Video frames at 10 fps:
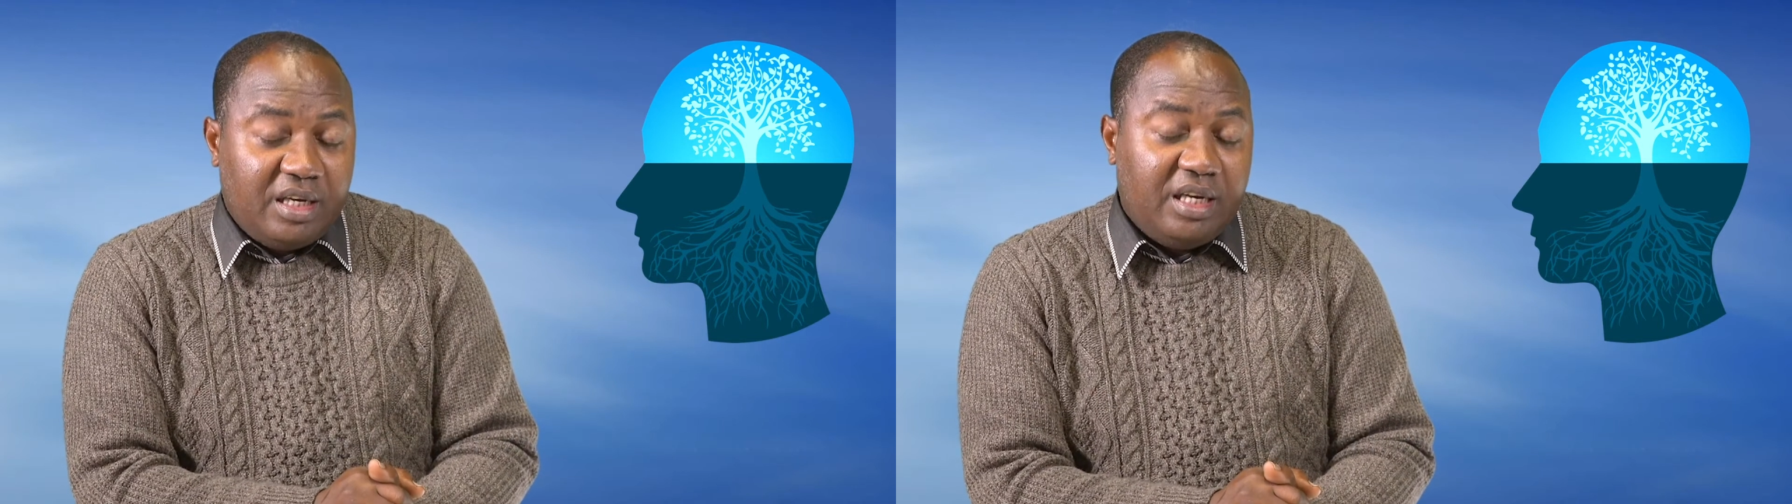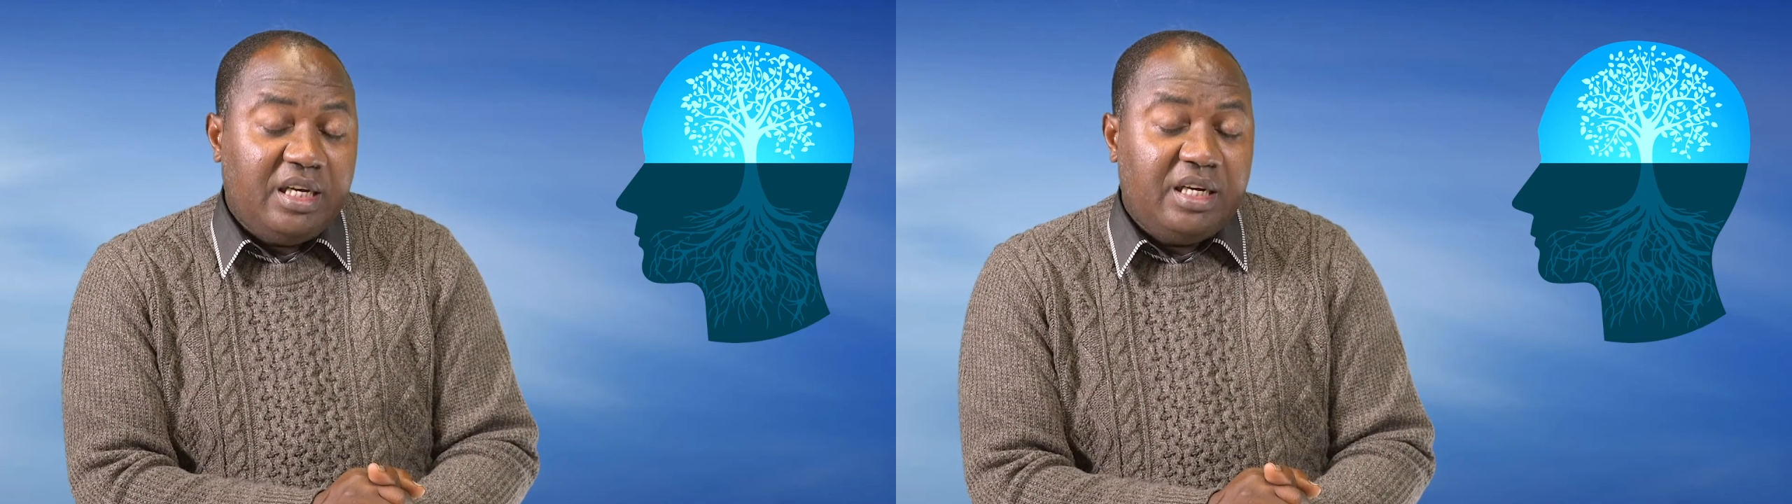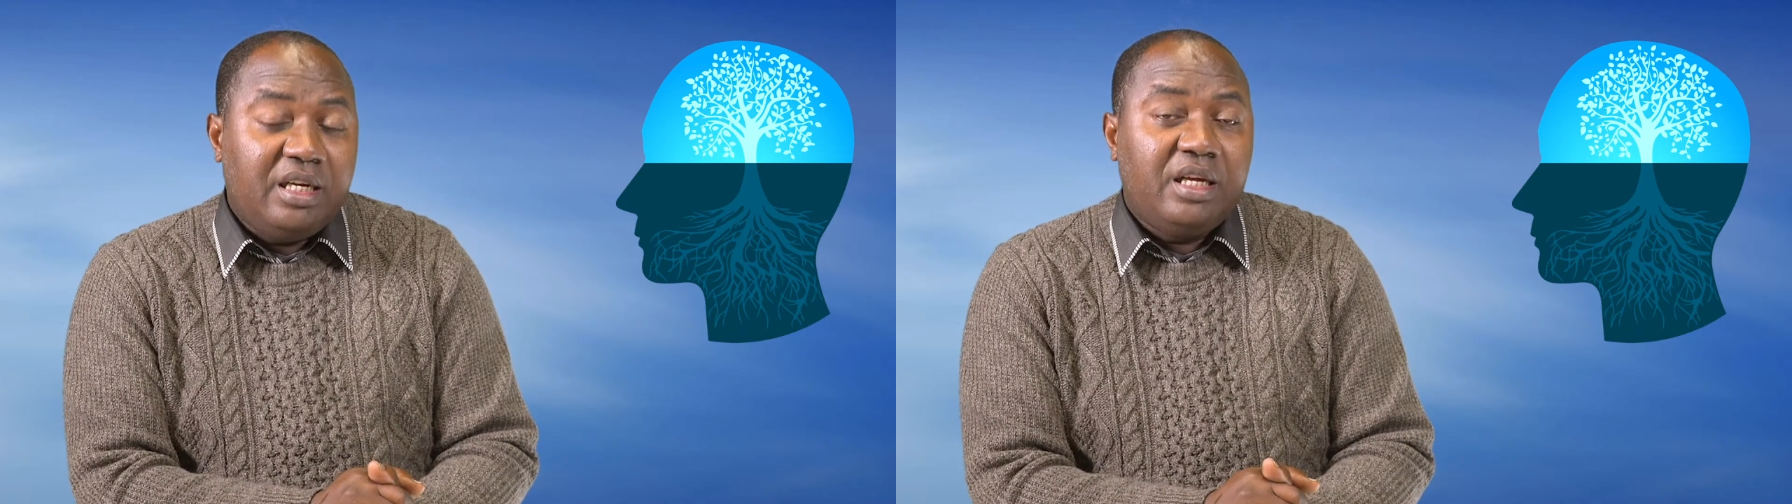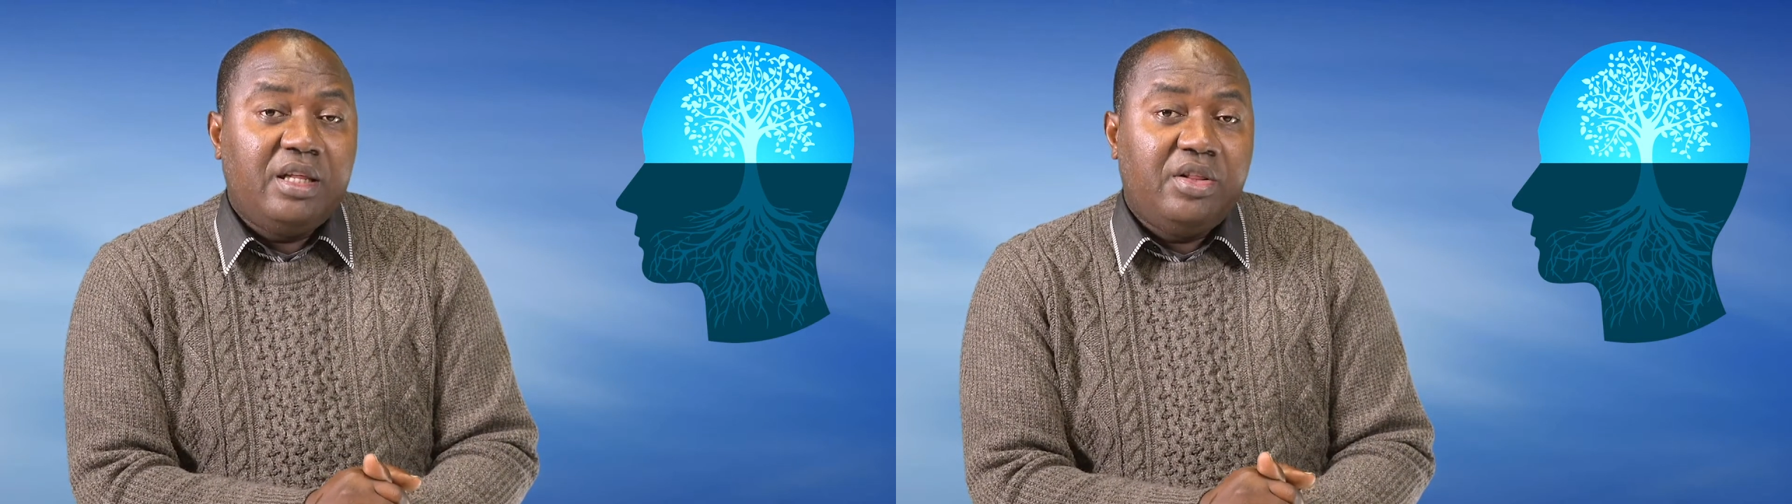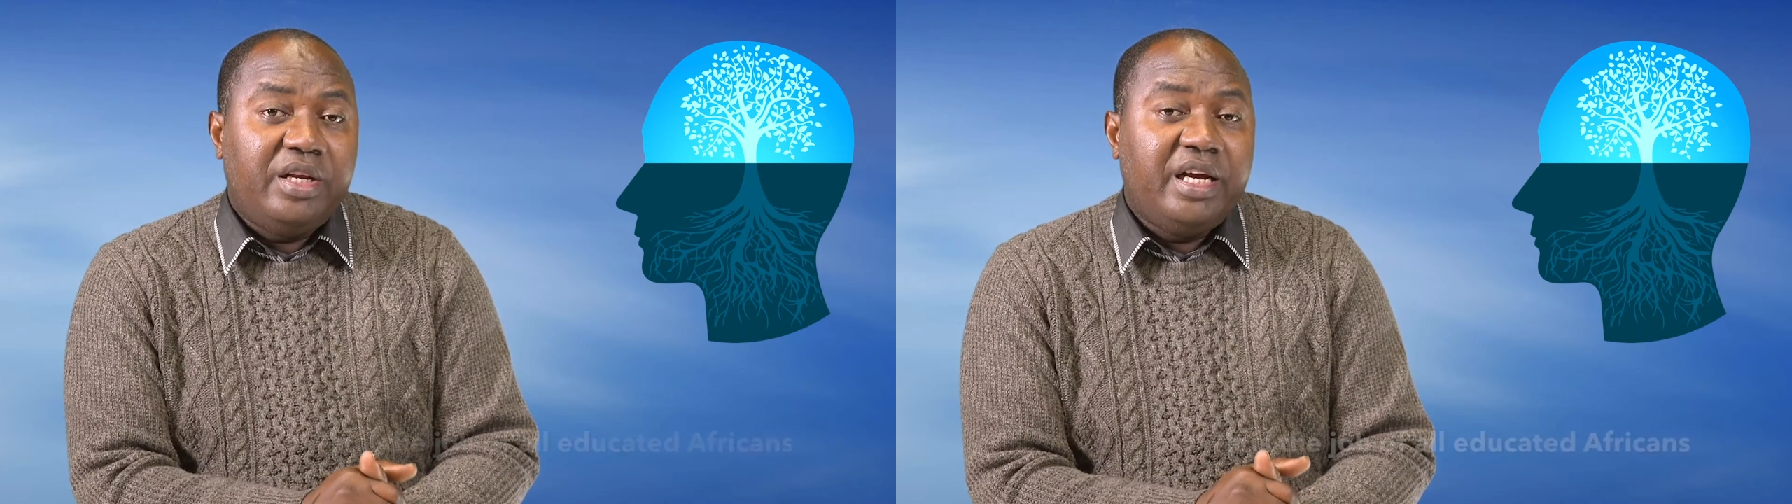in
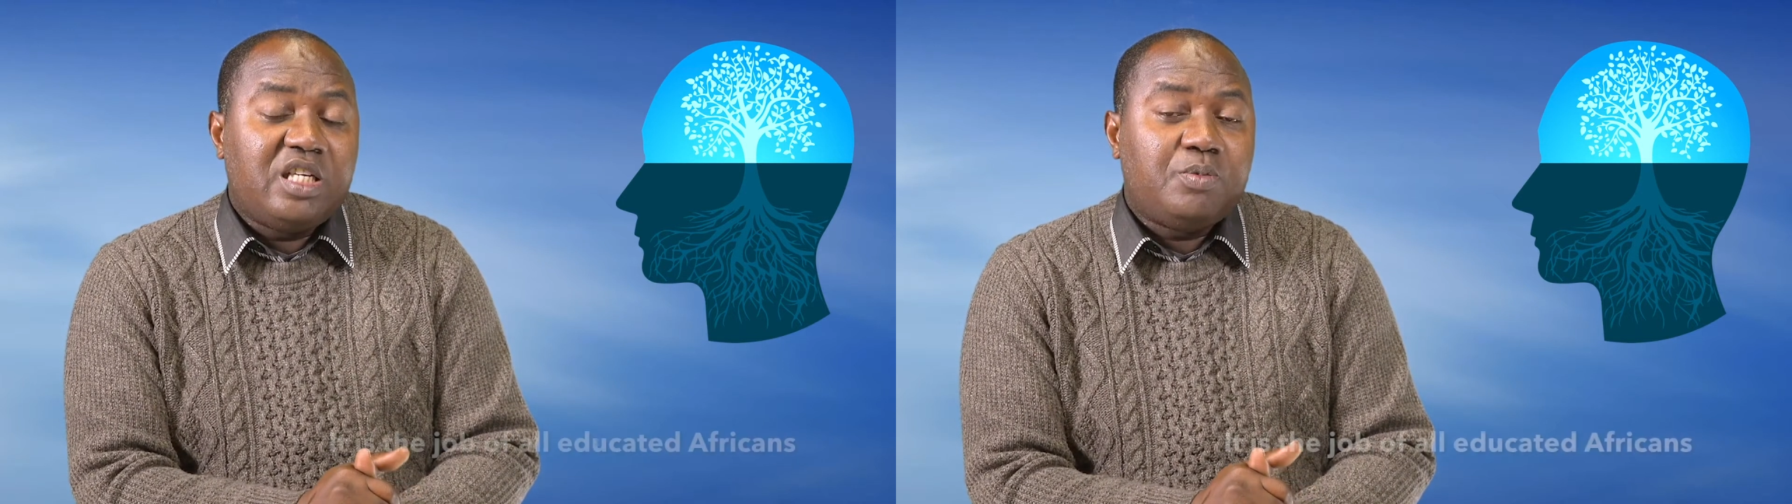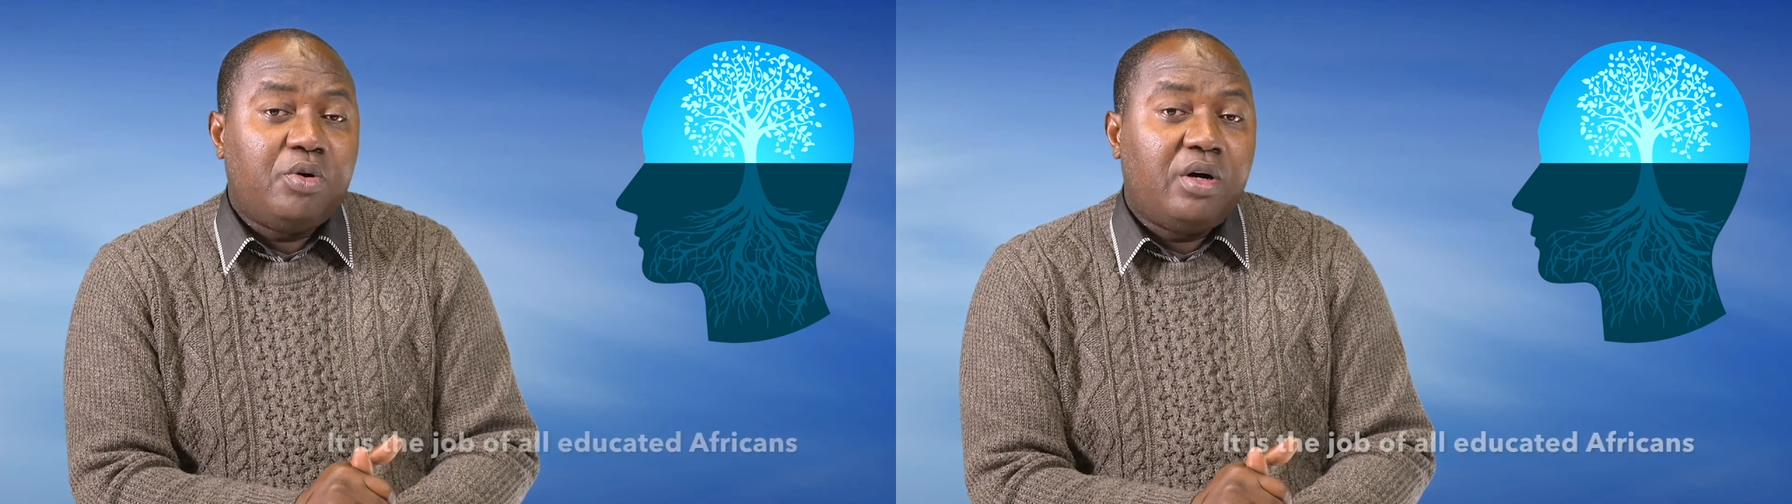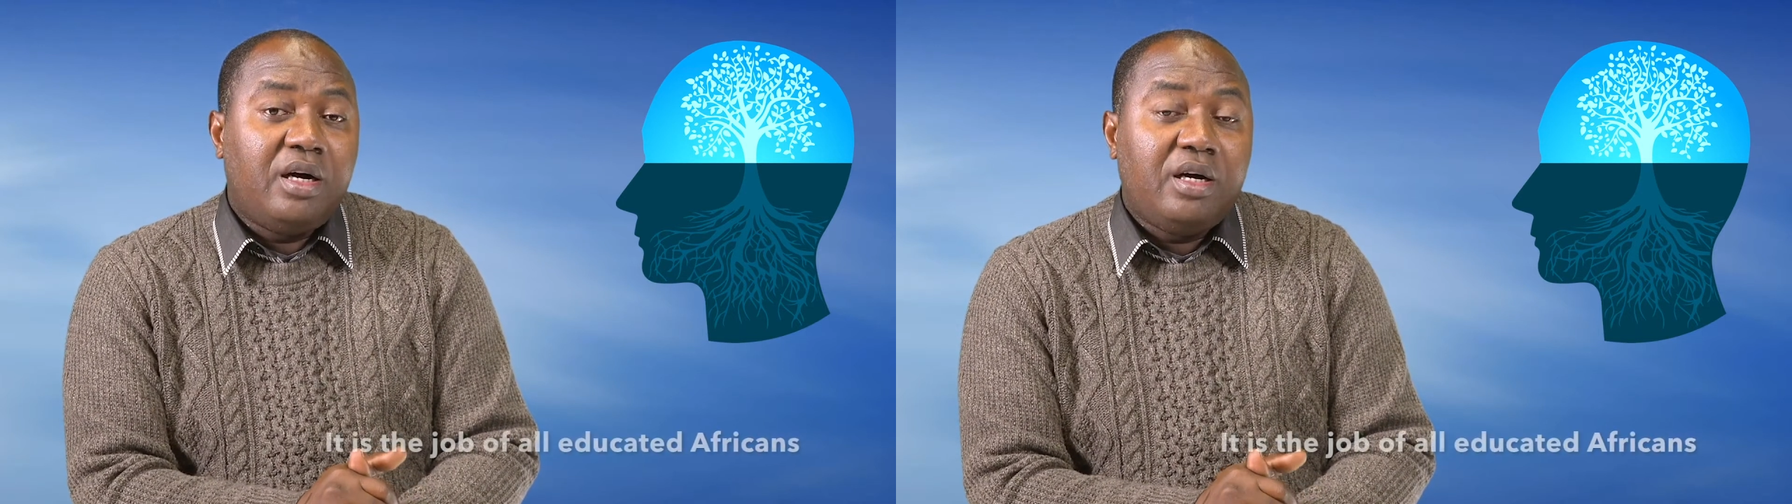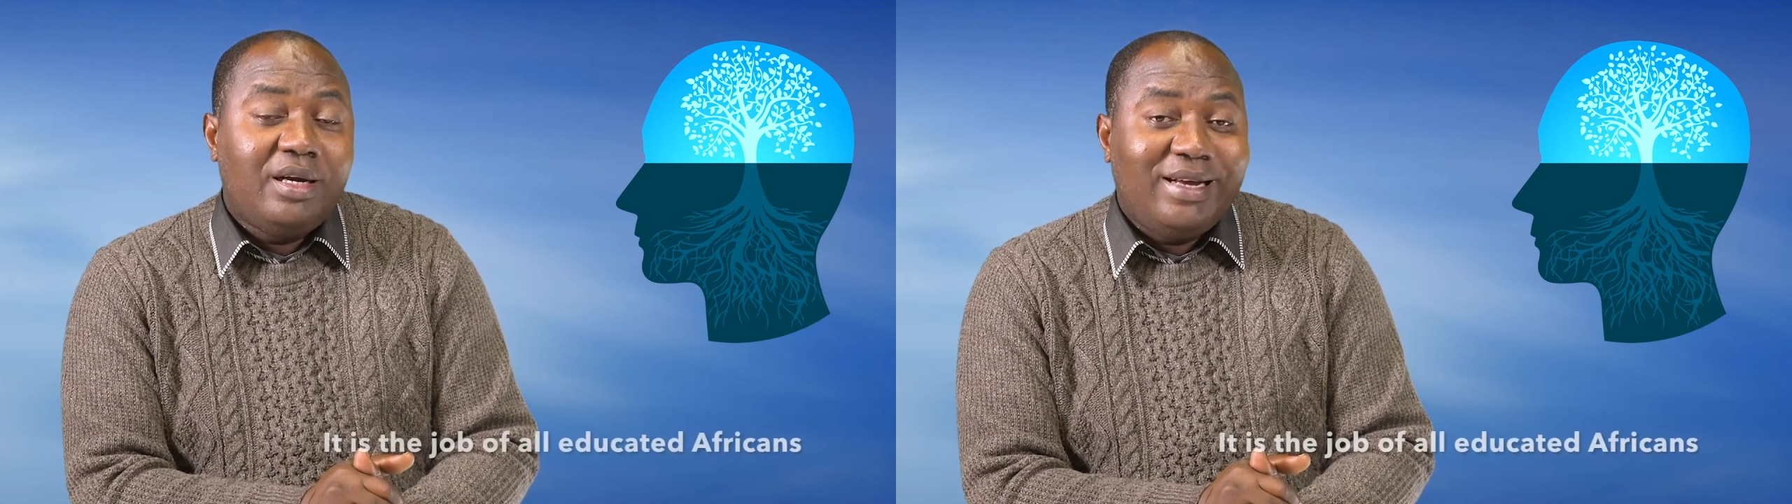the diaspora